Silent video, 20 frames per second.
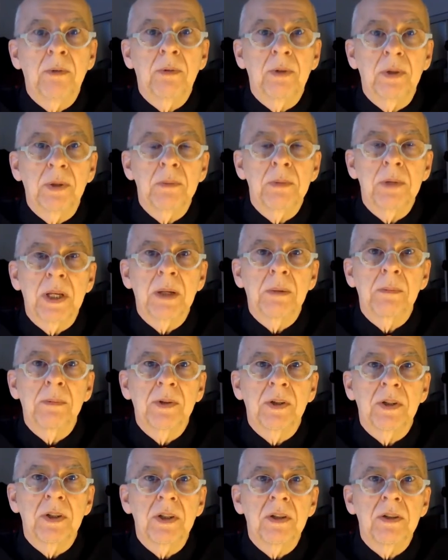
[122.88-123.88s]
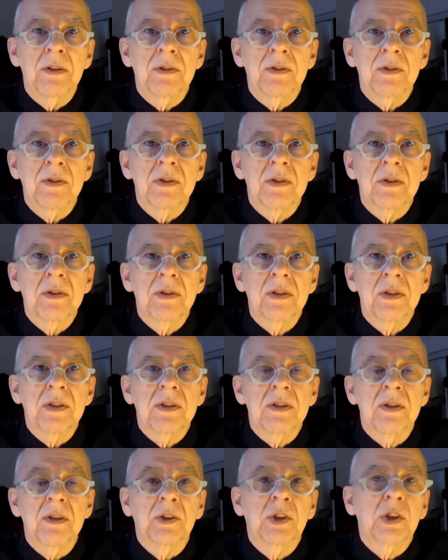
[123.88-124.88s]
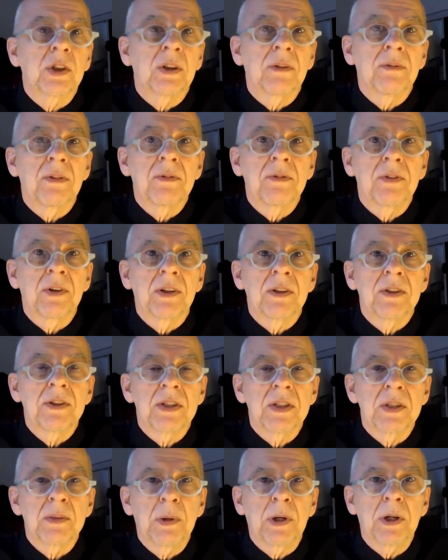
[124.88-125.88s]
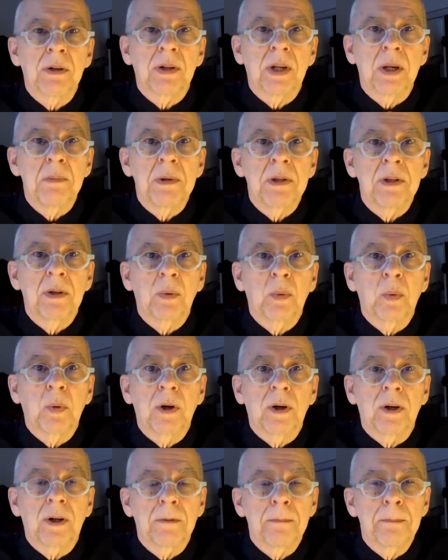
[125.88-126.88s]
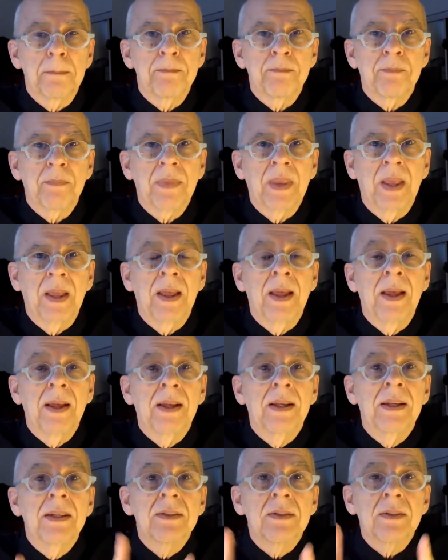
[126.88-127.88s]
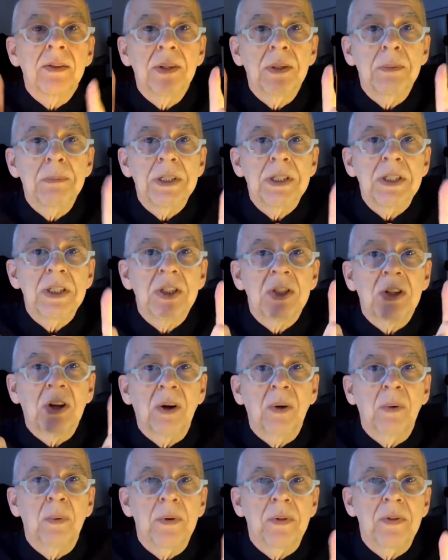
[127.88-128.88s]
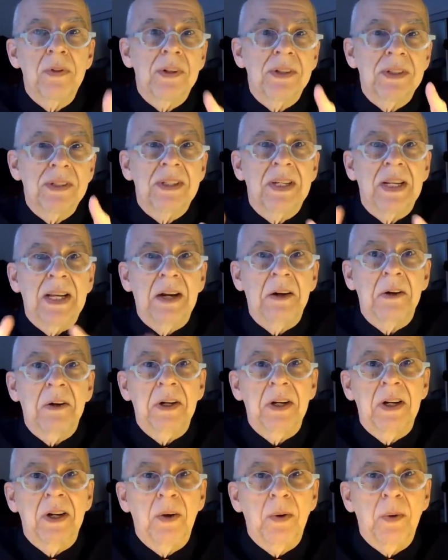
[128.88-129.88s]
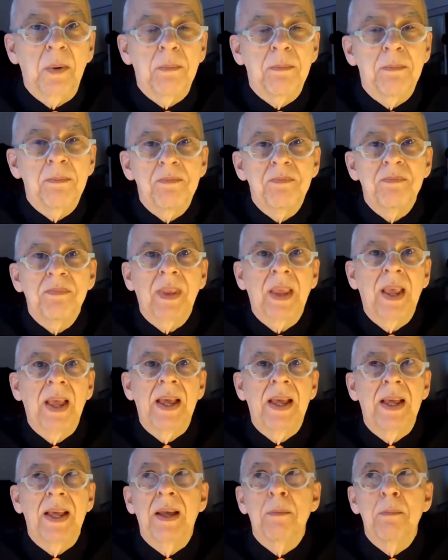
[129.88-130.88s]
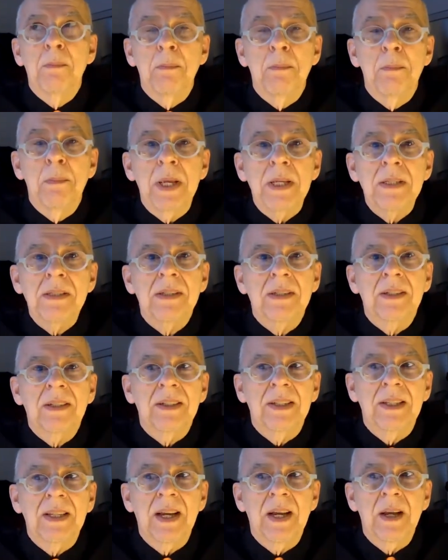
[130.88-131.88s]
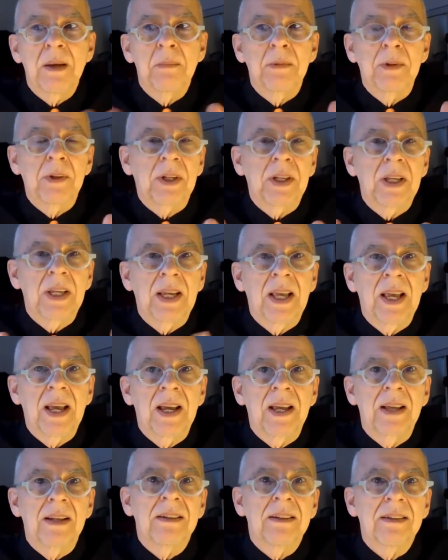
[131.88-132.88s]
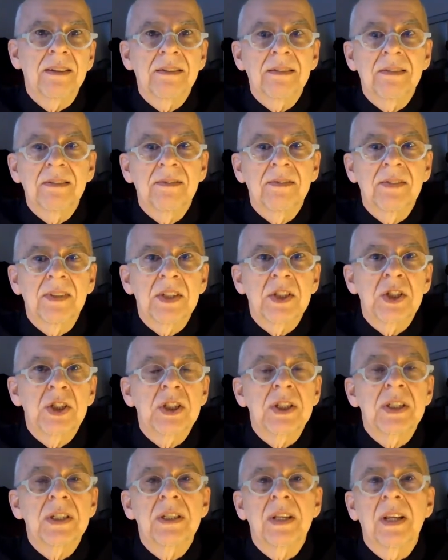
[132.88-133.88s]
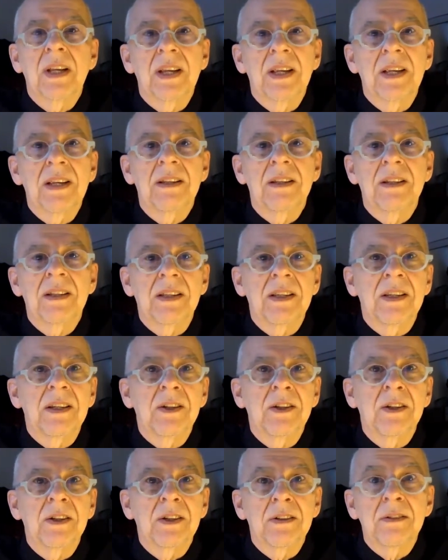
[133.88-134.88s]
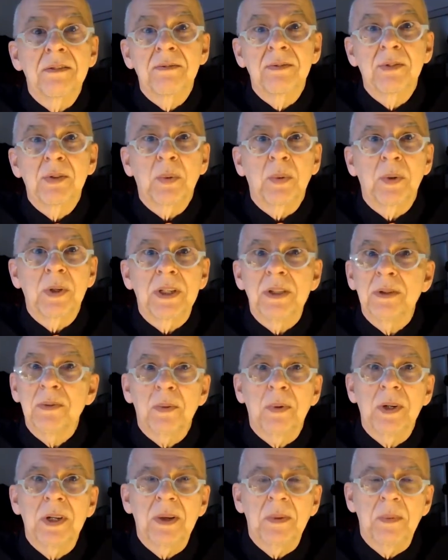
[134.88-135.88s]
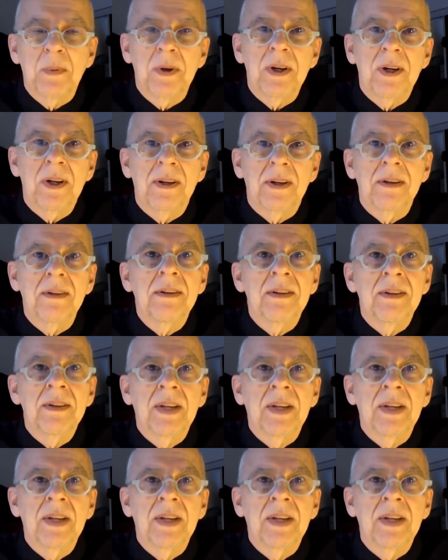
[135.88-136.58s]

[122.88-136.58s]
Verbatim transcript: really be able to use this notion of a fearlessness paradigm in their work. So let me start with the scenario. Basically, I'm looking at, let's just say in the year 2021,